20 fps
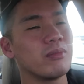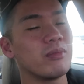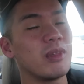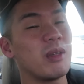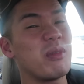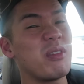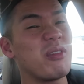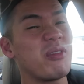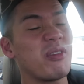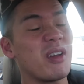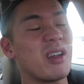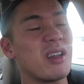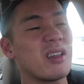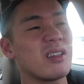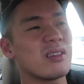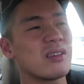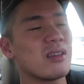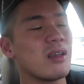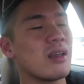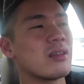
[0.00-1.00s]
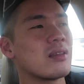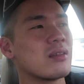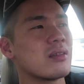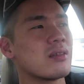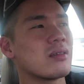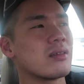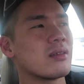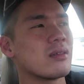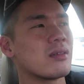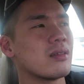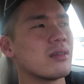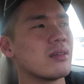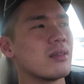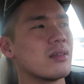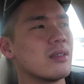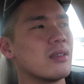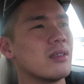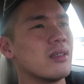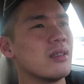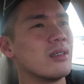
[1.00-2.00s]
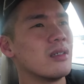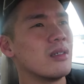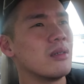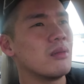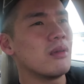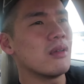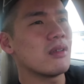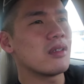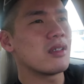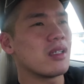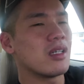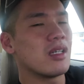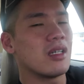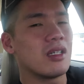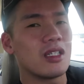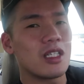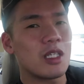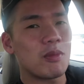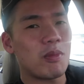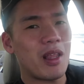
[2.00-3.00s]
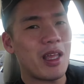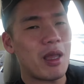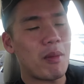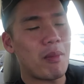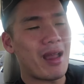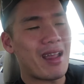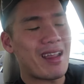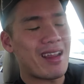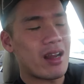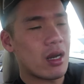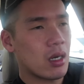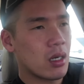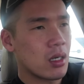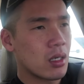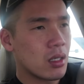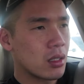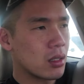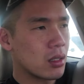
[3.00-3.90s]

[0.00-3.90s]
Maybe Frank and Sons. We'll see, just play it by ear.